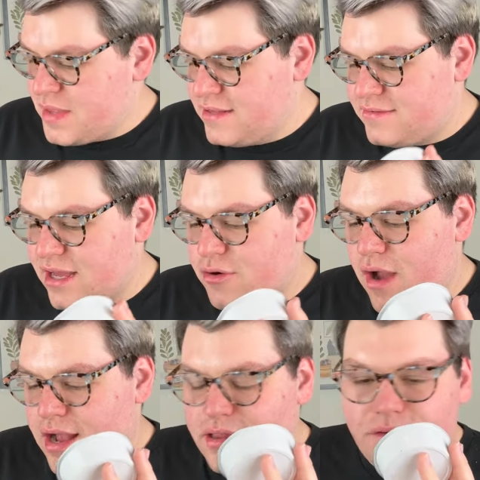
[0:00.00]
It's that
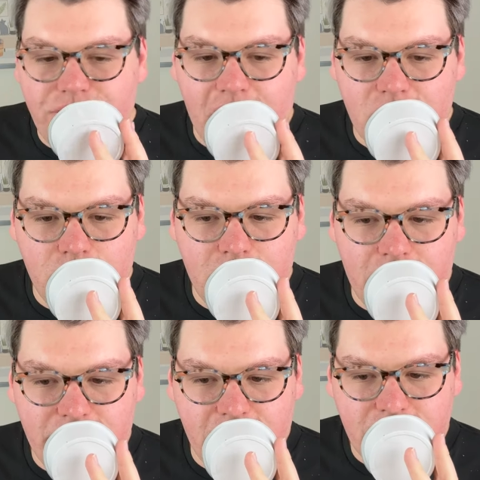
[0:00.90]
crackling firewood, I
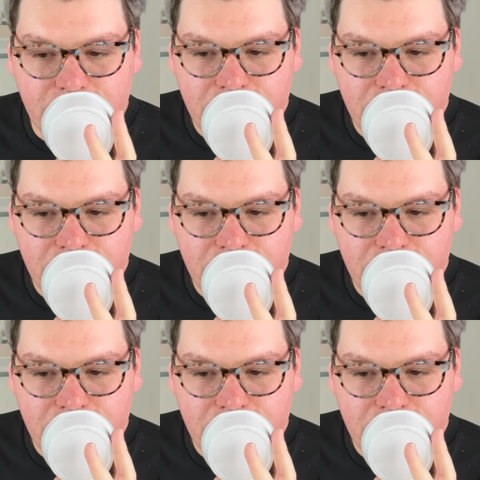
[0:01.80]
think,